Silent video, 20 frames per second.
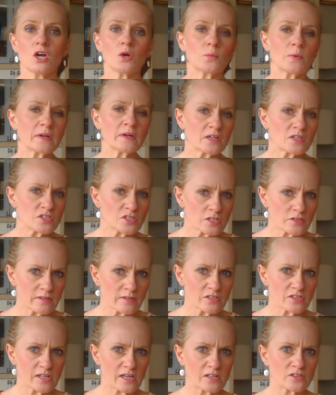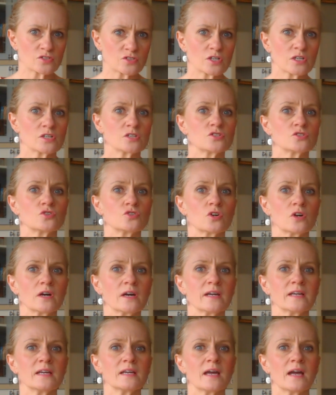When considering texture,
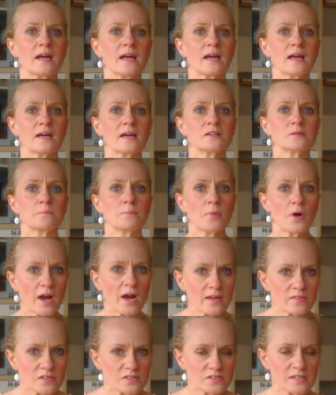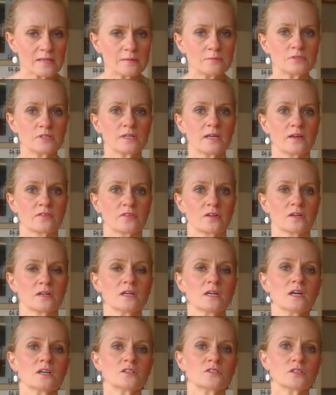try and bind the scheme together
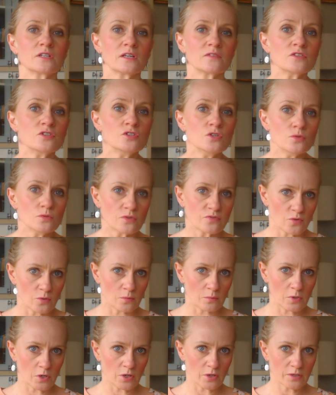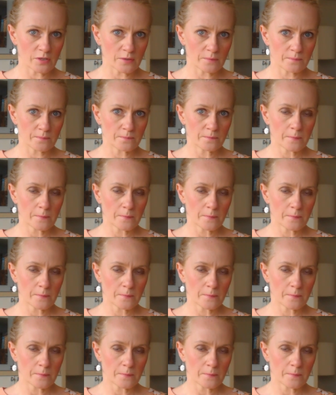to give a uniform look.